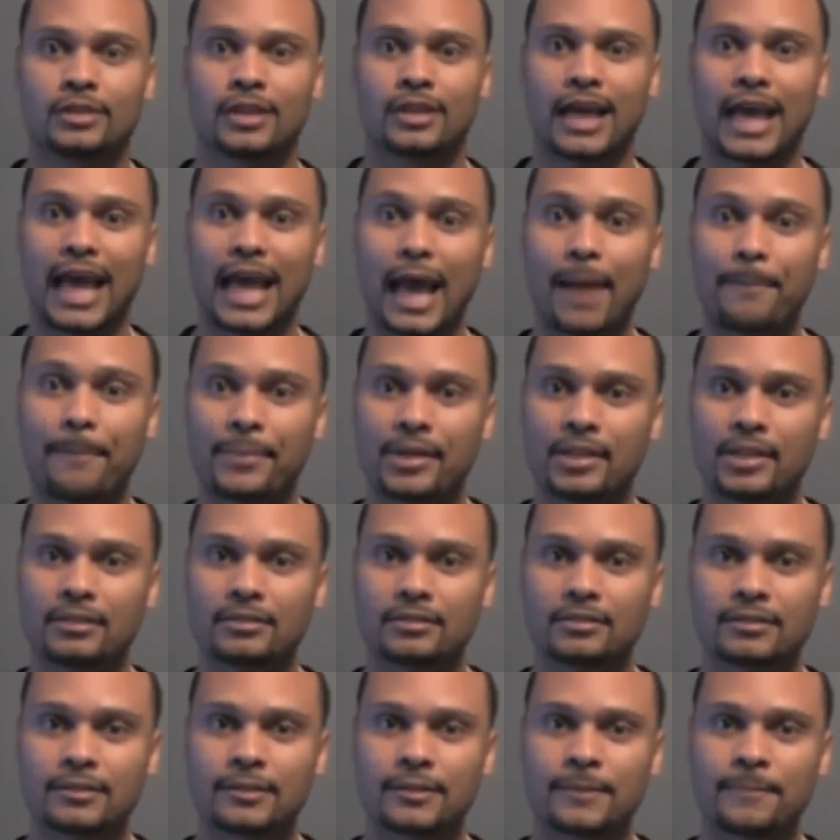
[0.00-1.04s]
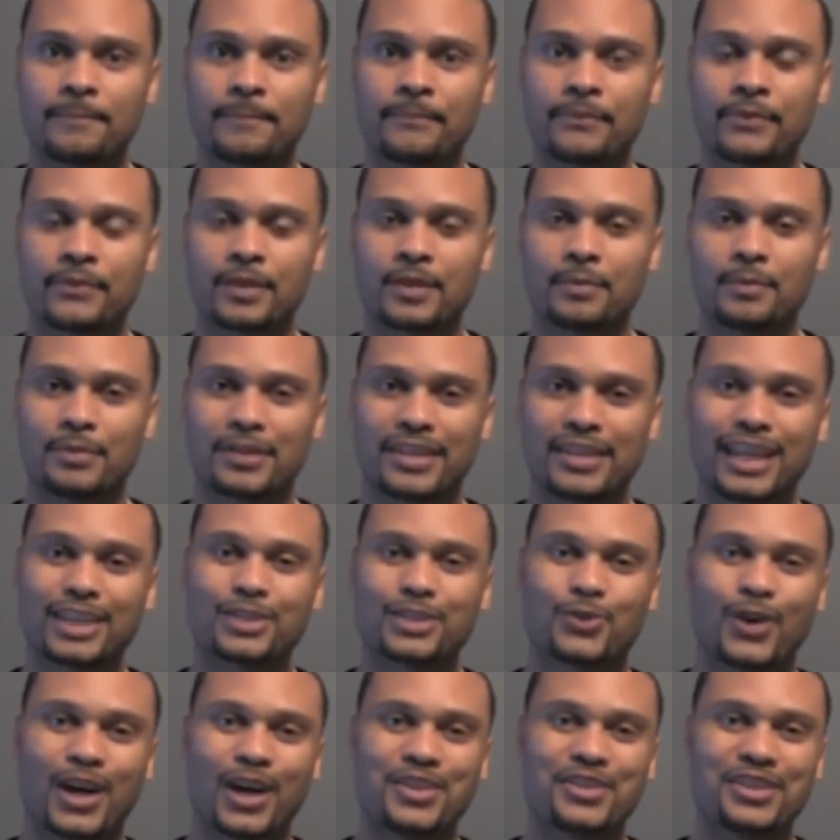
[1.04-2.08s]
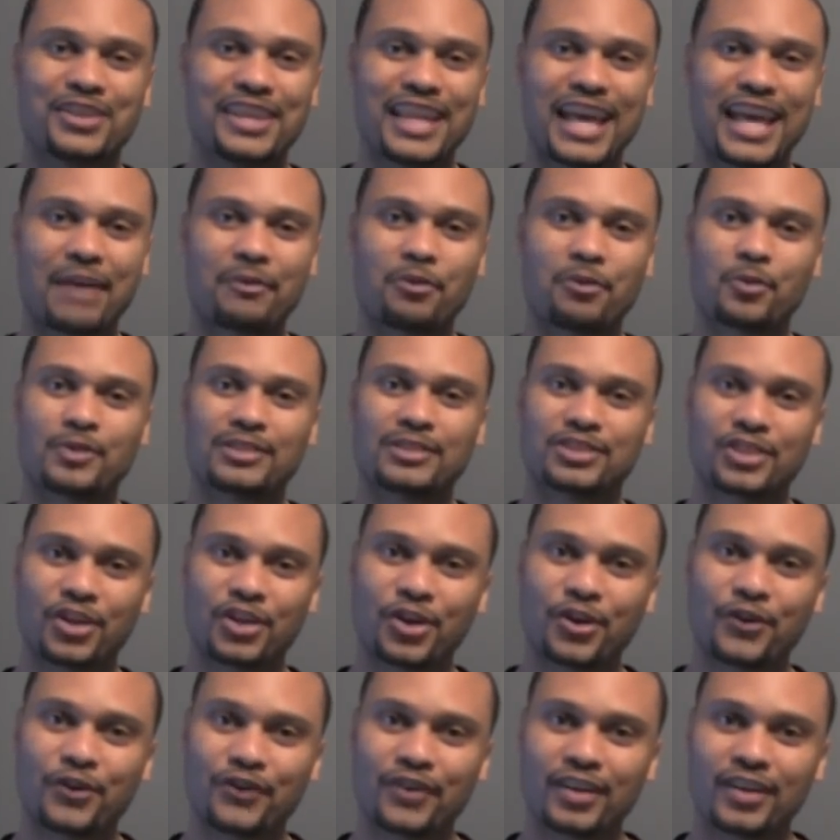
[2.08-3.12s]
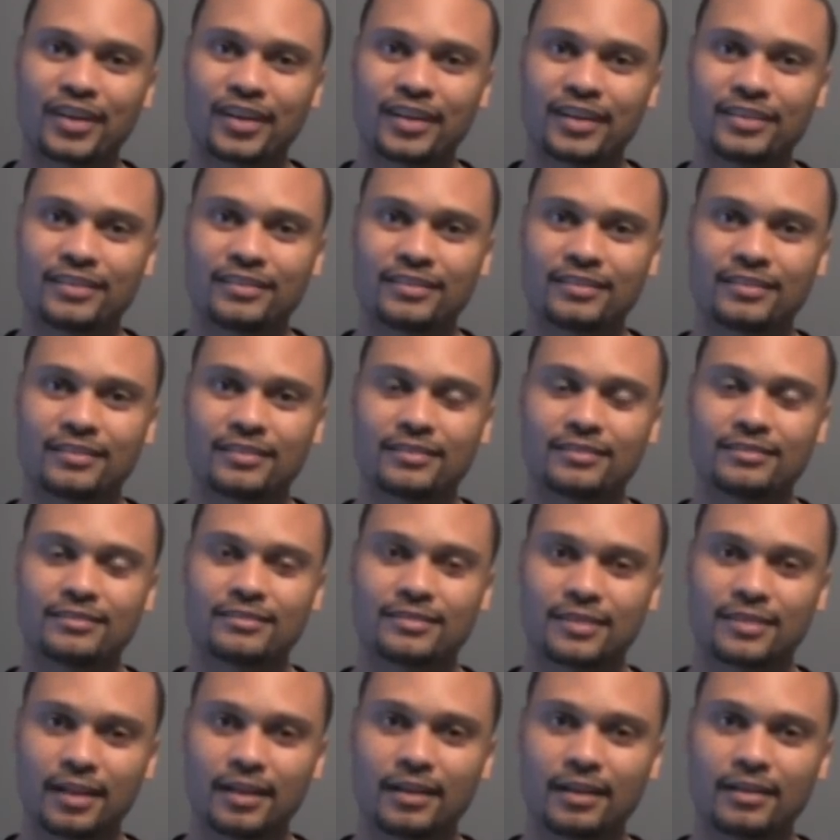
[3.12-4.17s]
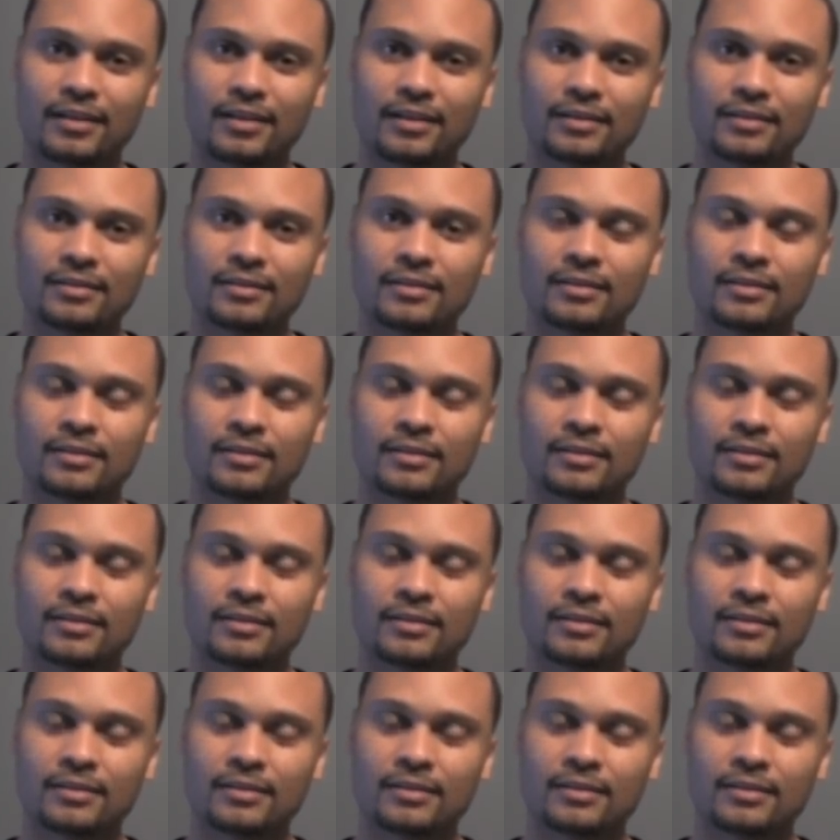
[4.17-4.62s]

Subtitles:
happens, but that's why you need to have a reserve fund. Duh!